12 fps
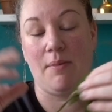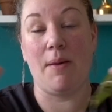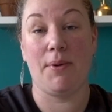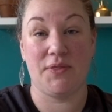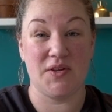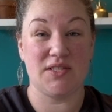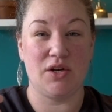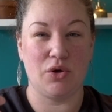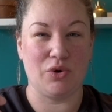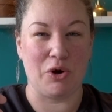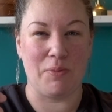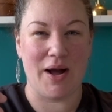might put this in a
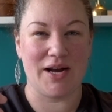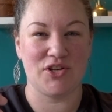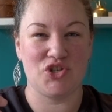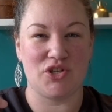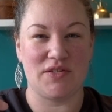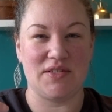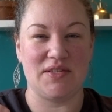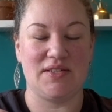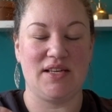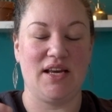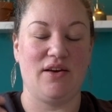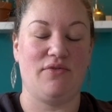grow box just to
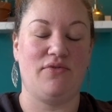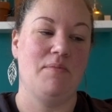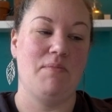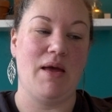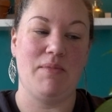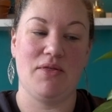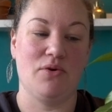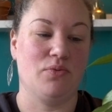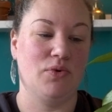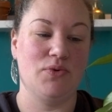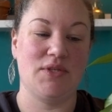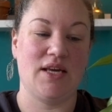see if maybe the
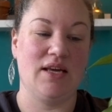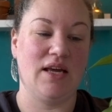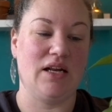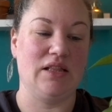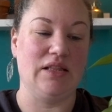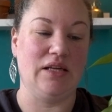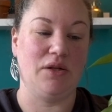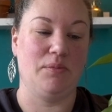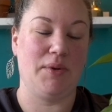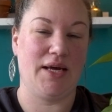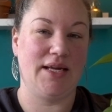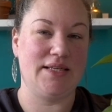roots can get a little
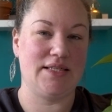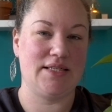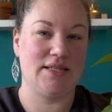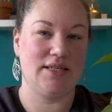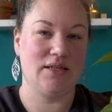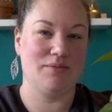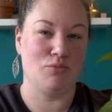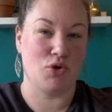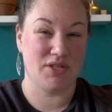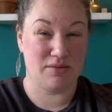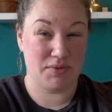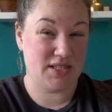bit more
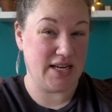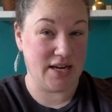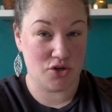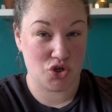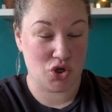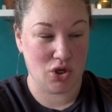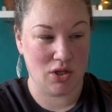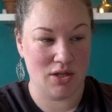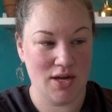substantial.